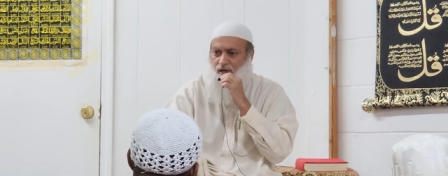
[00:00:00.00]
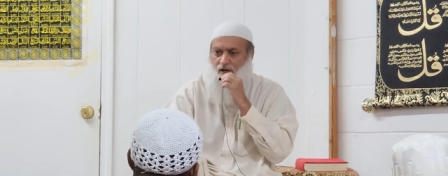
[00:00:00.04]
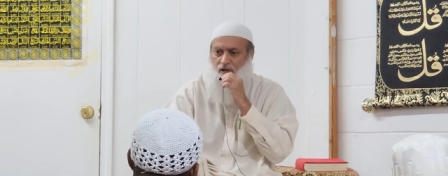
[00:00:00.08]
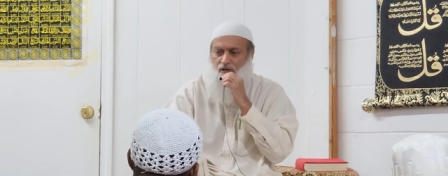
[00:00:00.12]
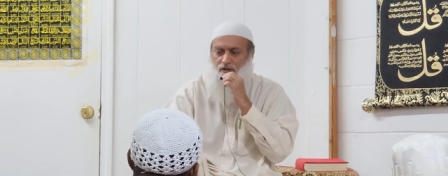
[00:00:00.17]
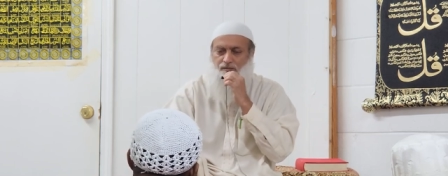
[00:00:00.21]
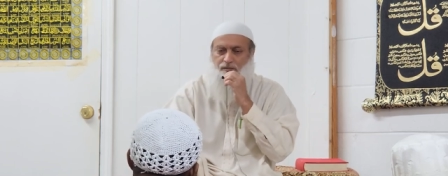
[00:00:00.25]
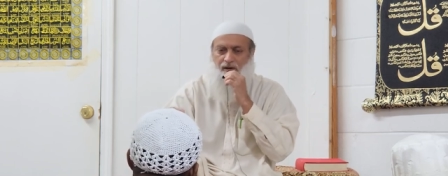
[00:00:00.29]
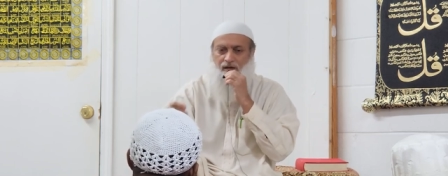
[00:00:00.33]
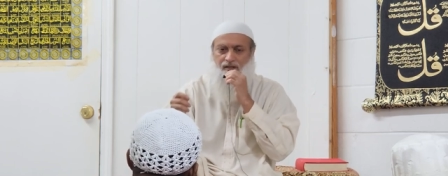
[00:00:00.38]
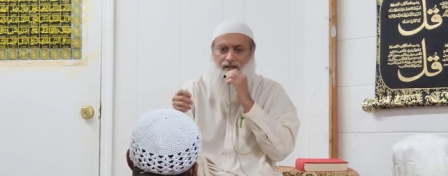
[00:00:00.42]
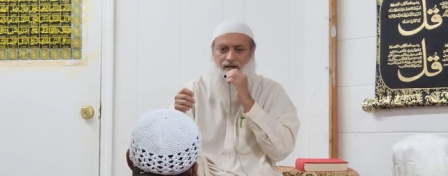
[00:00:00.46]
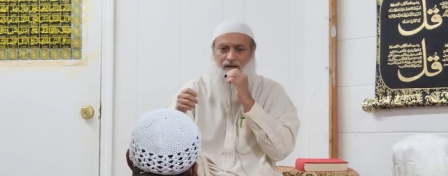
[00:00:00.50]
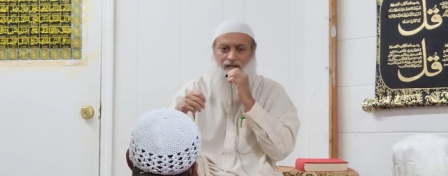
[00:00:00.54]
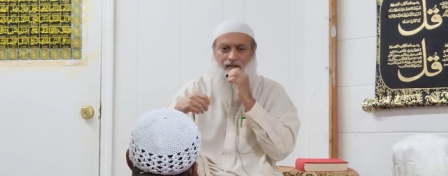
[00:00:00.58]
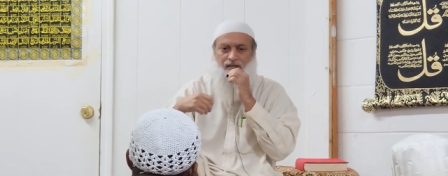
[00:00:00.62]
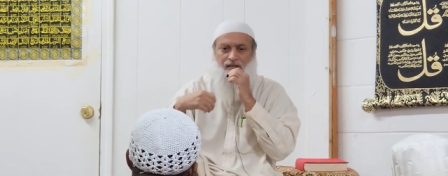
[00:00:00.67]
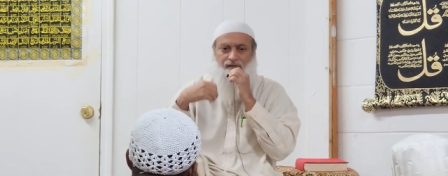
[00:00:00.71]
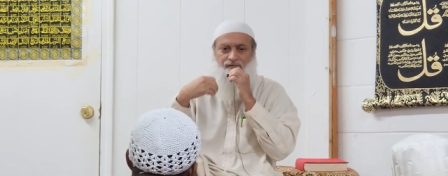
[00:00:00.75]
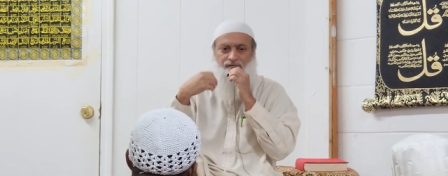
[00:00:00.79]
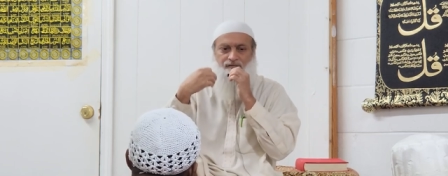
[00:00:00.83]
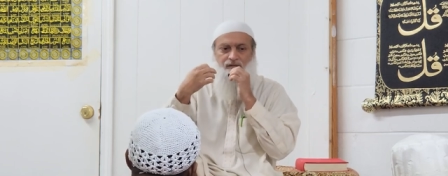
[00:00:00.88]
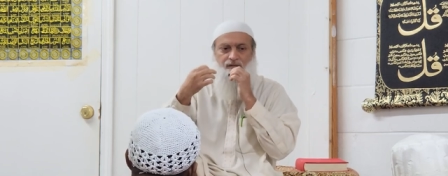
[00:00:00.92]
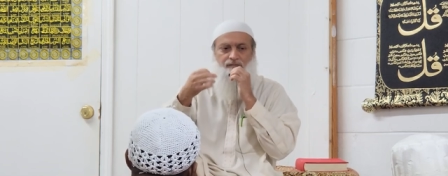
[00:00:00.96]
Allah subhanahu wa ta'ala
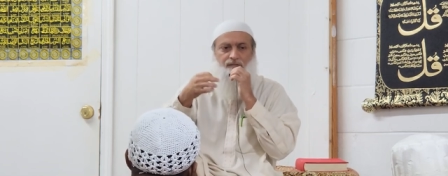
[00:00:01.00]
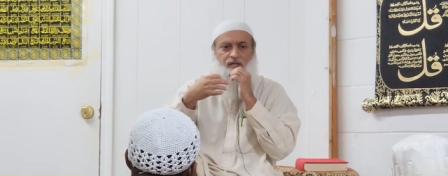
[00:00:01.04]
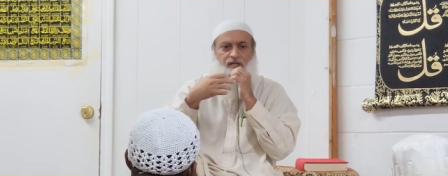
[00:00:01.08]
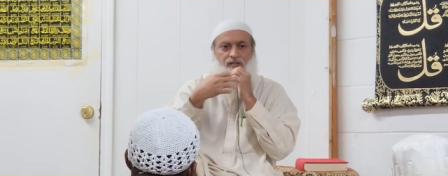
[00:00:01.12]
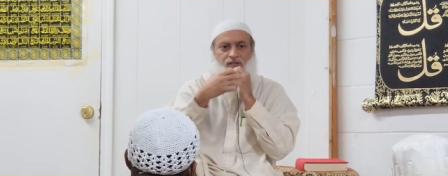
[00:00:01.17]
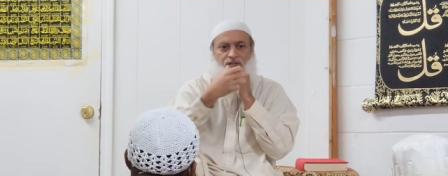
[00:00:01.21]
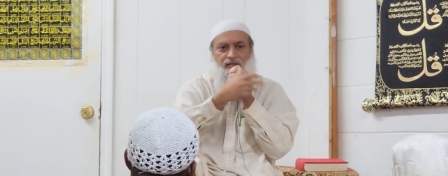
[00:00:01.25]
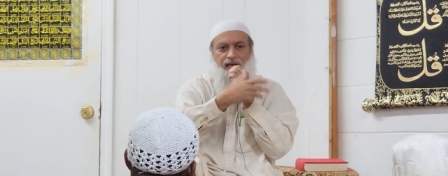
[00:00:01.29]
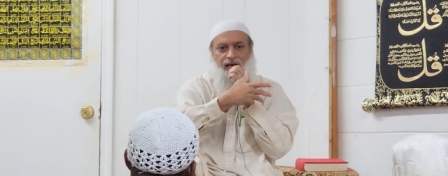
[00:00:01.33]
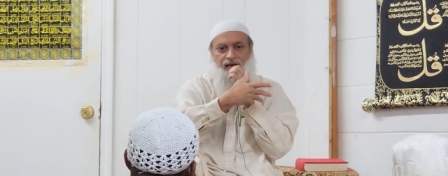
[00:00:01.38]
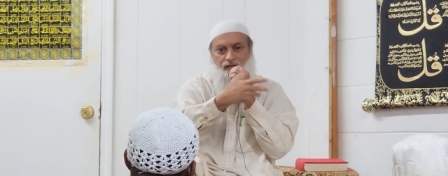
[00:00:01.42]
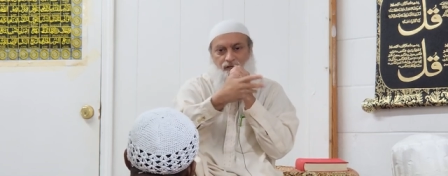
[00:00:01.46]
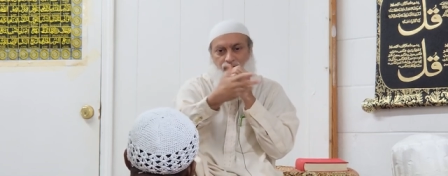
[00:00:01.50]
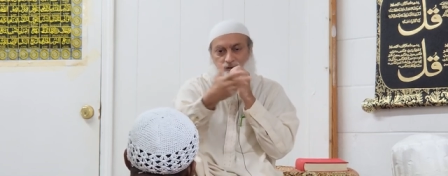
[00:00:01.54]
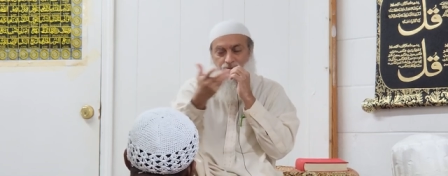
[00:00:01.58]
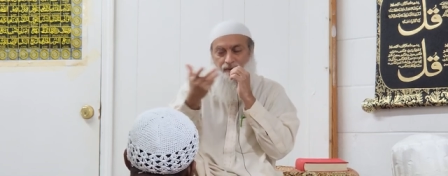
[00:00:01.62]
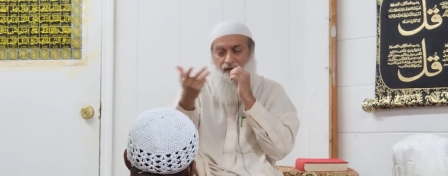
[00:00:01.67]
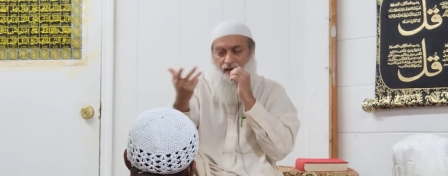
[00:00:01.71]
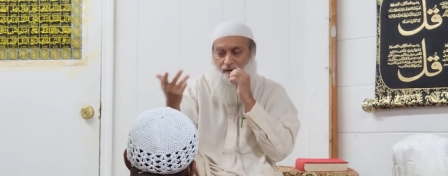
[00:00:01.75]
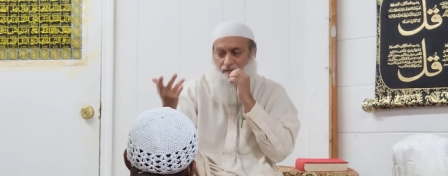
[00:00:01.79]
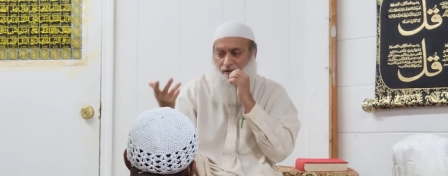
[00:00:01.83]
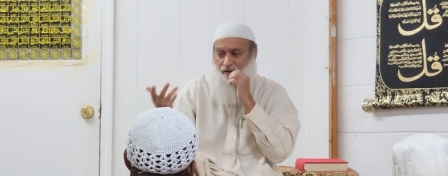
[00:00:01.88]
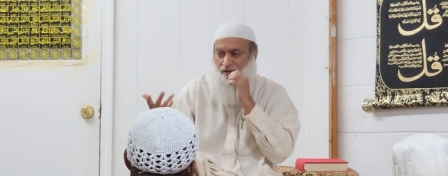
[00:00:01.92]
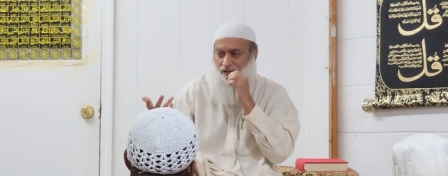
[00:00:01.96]
gives him the sight to
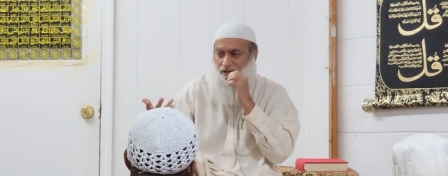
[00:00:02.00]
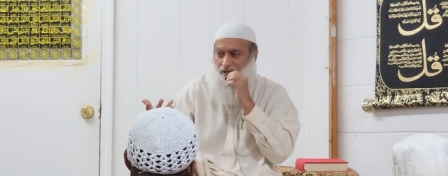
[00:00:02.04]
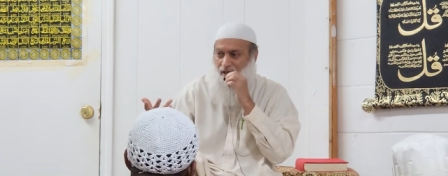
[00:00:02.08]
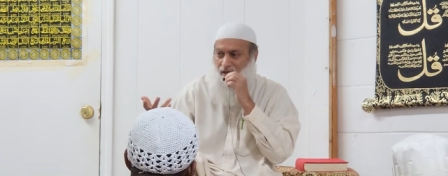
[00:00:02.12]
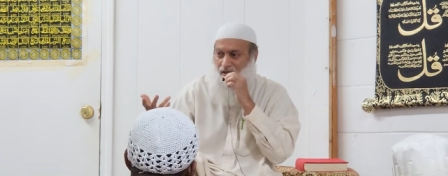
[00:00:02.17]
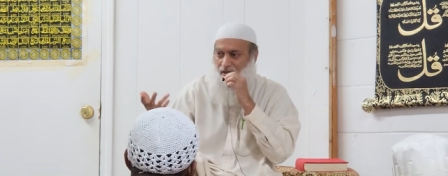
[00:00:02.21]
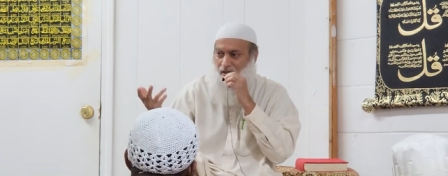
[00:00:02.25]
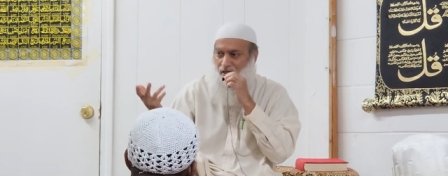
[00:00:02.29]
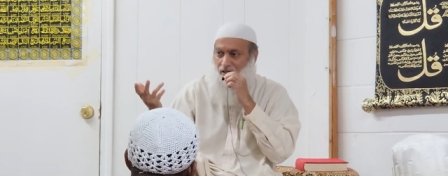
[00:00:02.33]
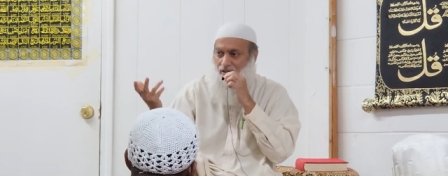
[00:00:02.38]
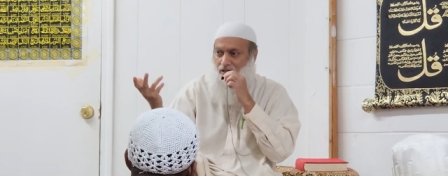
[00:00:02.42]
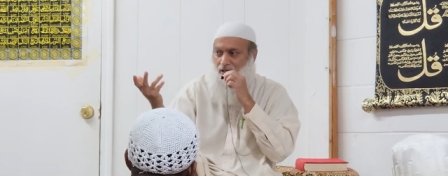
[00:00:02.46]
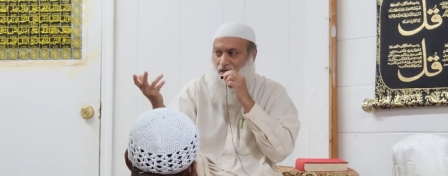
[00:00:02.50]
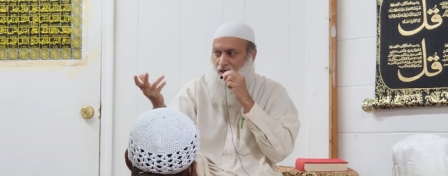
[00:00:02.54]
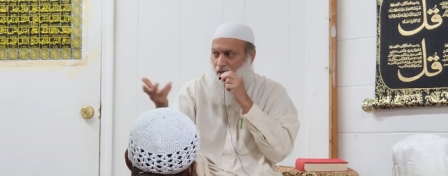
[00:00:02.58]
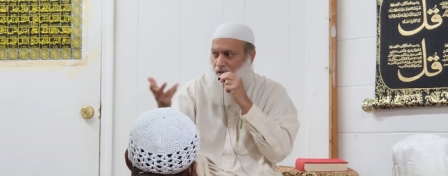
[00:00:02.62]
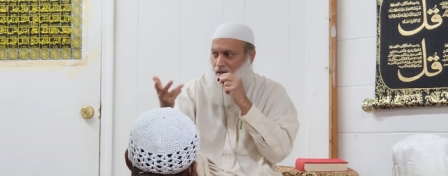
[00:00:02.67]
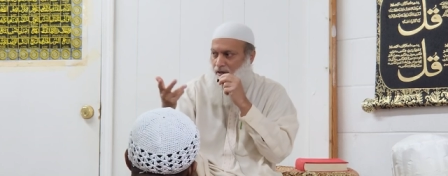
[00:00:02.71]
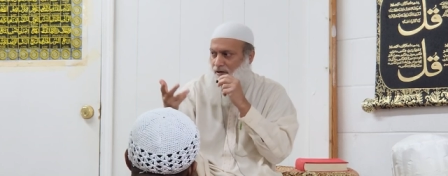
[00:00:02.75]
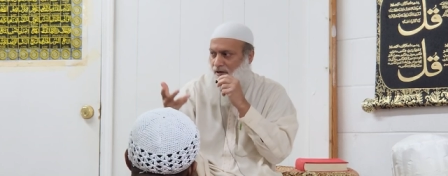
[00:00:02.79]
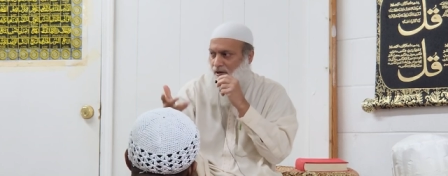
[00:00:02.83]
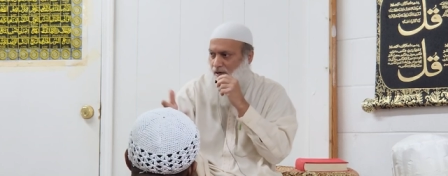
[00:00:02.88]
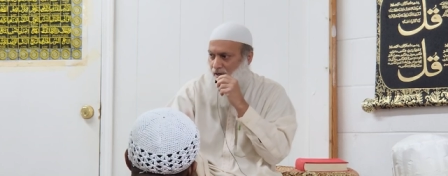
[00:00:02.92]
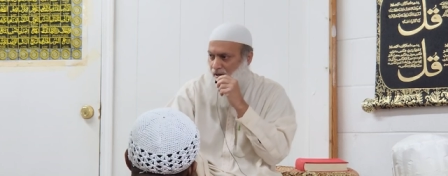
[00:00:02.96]
be able to see things
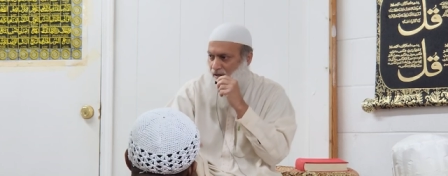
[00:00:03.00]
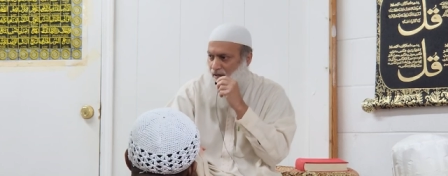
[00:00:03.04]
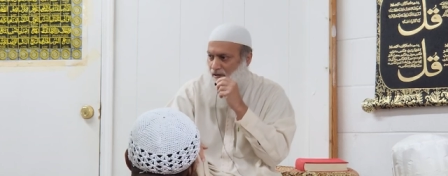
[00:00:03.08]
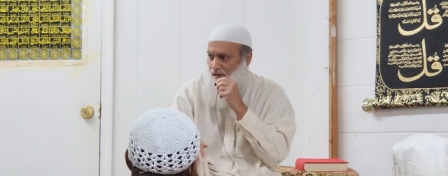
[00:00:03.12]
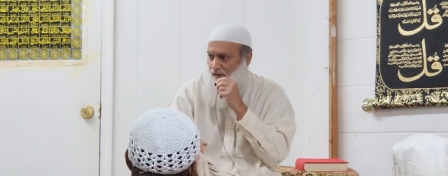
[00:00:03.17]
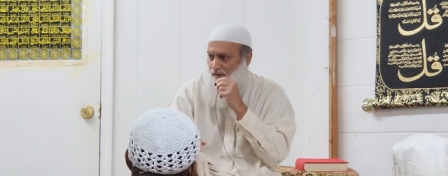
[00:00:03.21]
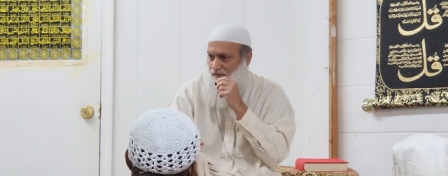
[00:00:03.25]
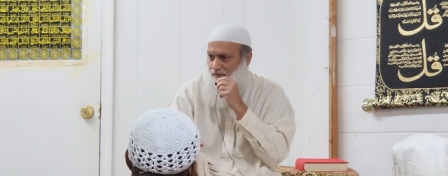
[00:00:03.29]
clearly